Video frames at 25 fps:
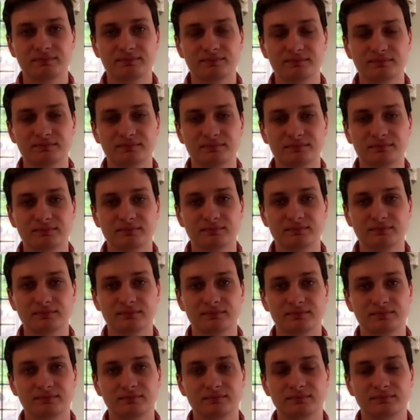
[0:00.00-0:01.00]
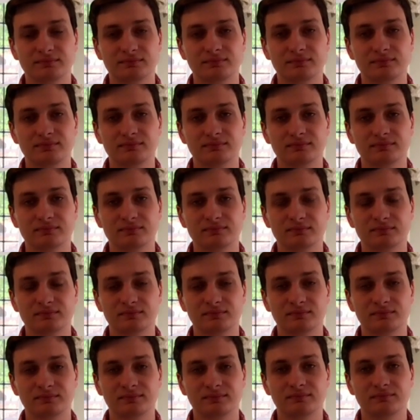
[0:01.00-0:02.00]

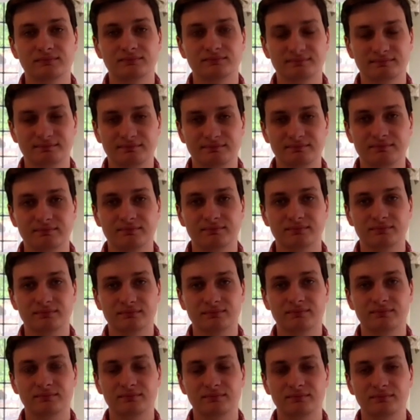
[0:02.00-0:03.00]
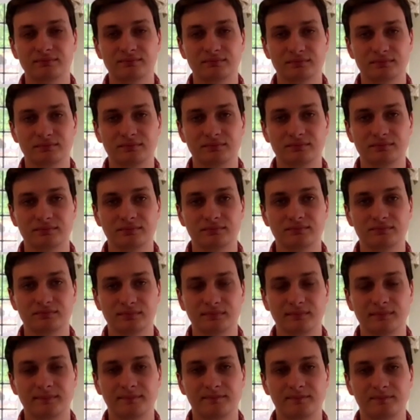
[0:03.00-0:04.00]

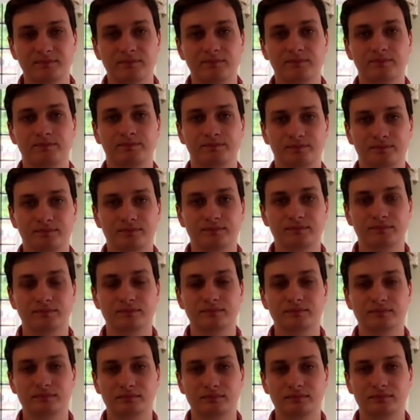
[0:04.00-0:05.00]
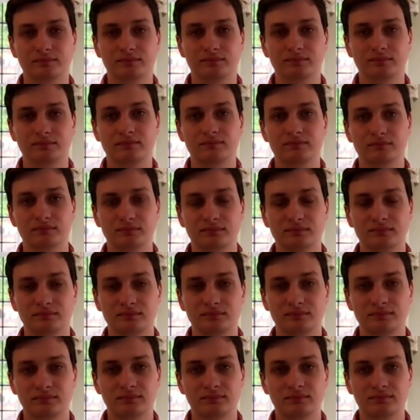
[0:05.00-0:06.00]

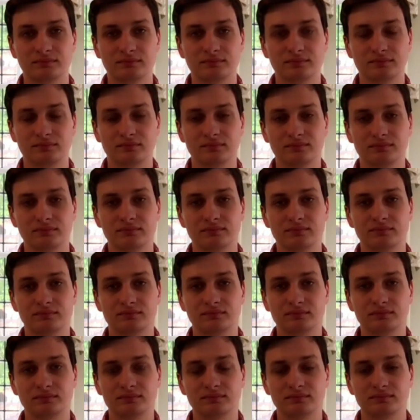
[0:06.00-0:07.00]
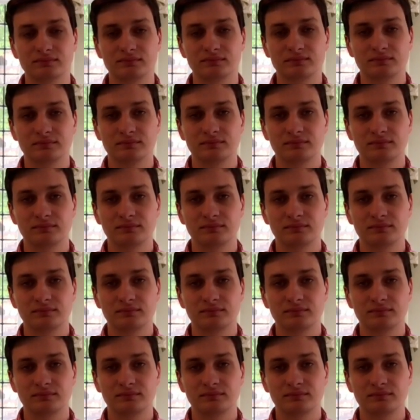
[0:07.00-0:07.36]
[no speech]